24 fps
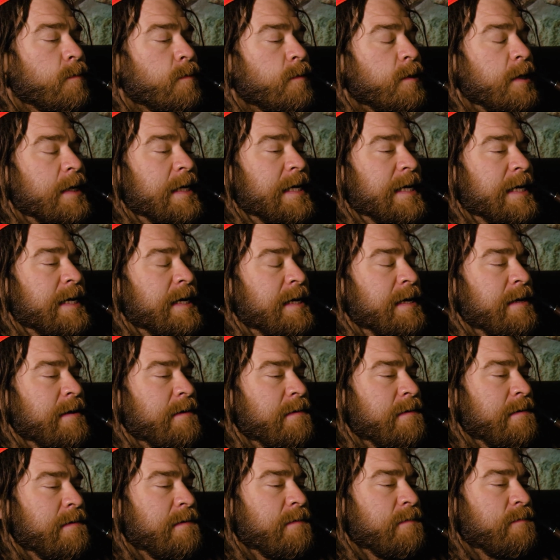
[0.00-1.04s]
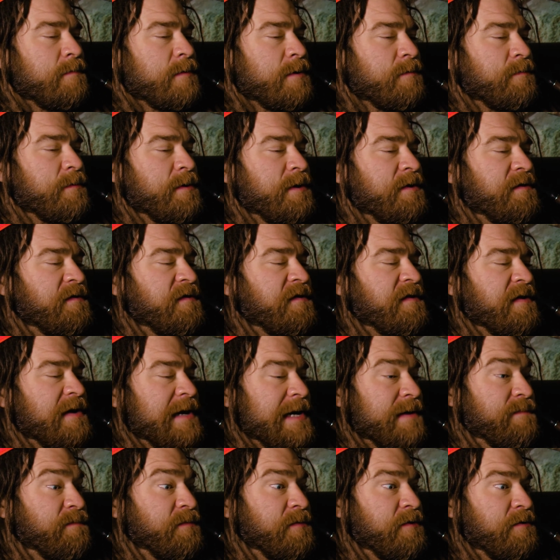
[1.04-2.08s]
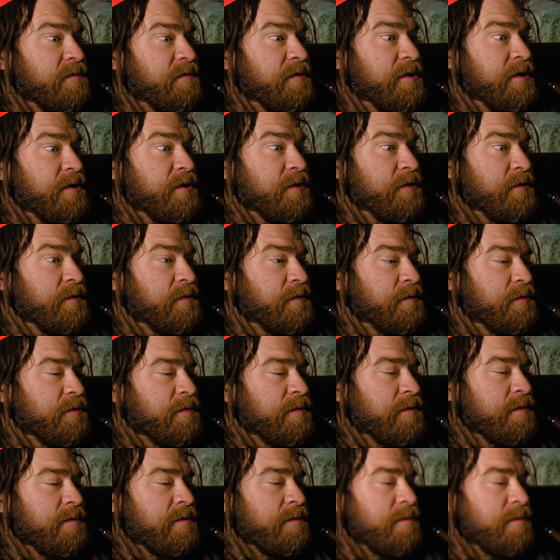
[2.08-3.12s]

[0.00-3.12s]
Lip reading: Today, we'll read Chapter 2,